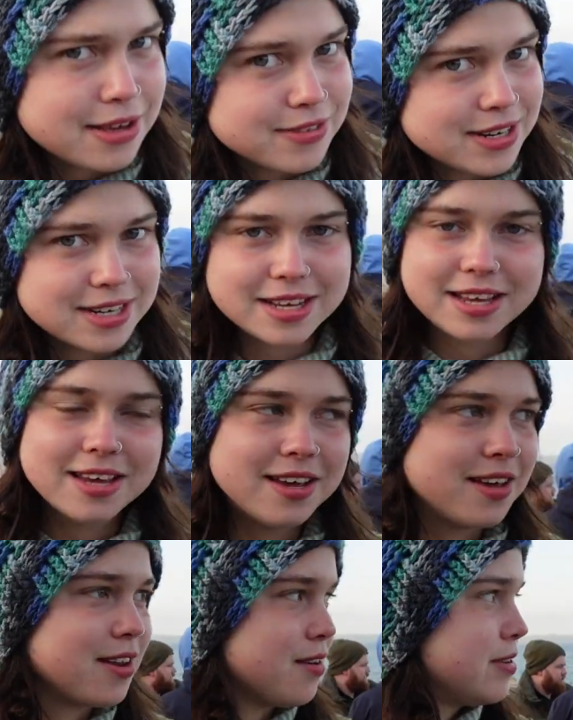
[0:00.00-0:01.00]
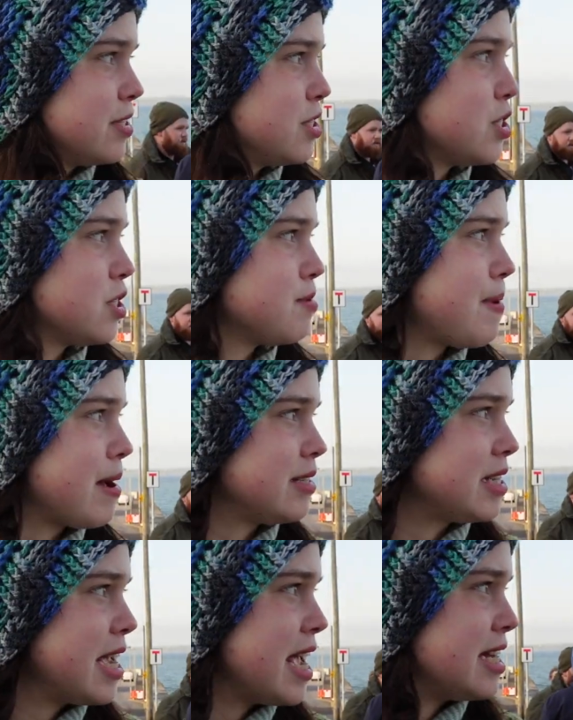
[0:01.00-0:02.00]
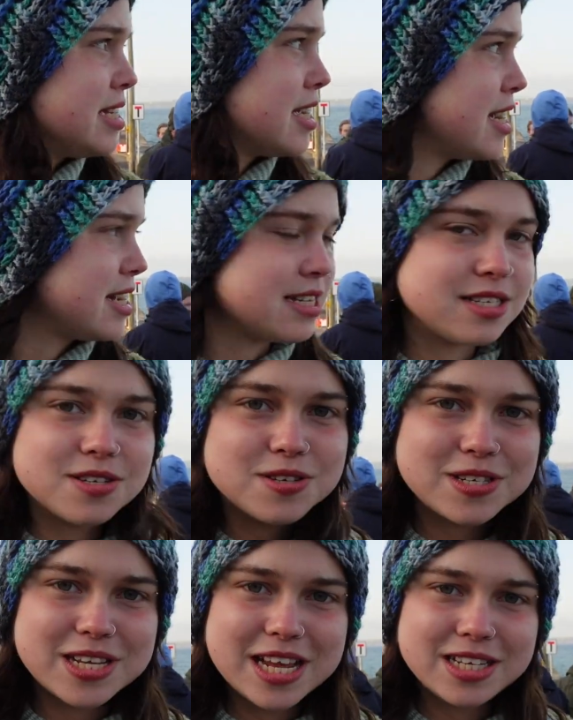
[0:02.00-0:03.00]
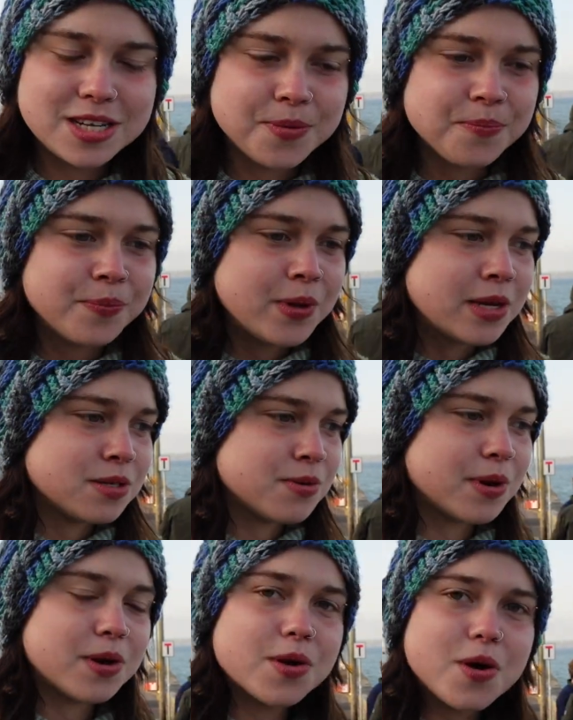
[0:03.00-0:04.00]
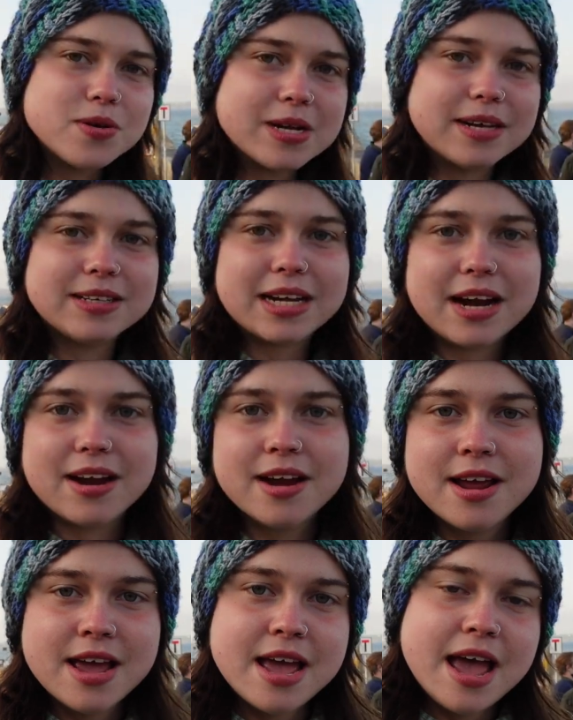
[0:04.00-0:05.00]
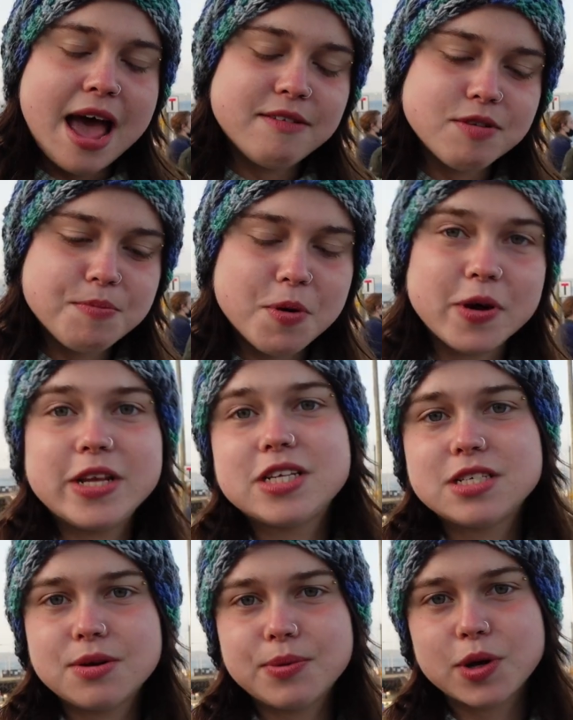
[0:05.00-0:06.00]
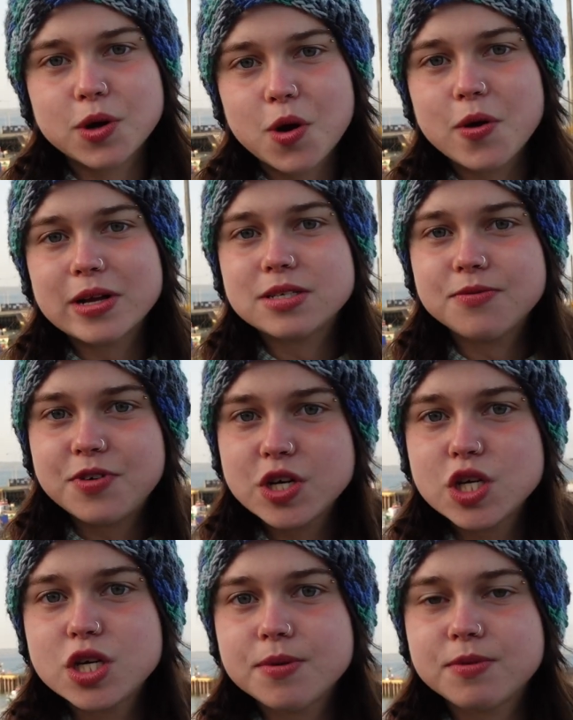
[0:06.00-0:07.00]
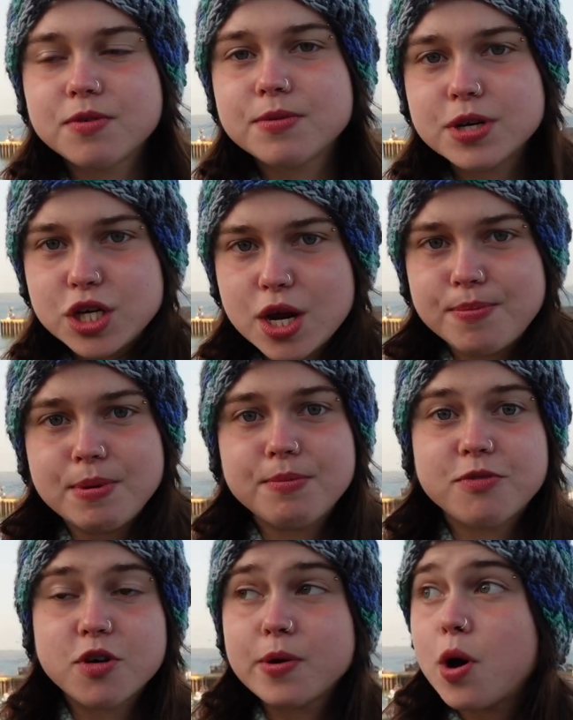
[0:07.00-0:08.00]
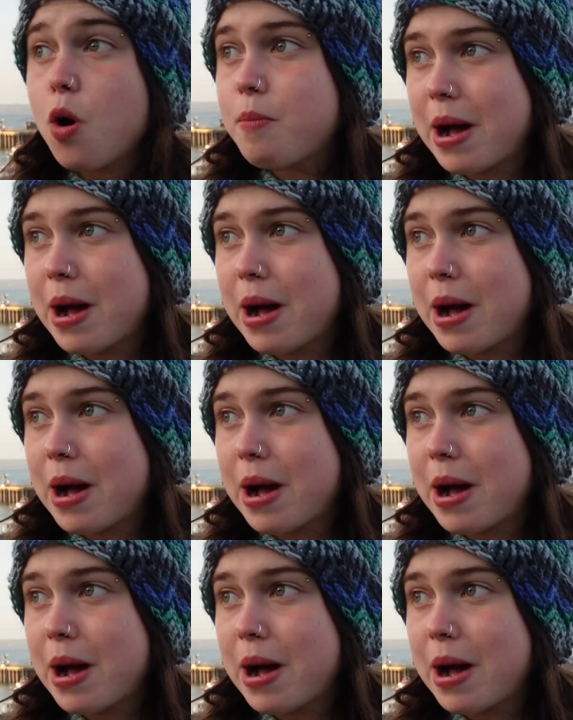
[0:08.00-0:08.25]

You know, it's just about to hit sunset, so we're going to go down there, have a pint, then we're going to go get some fish and chips from the chippy before we go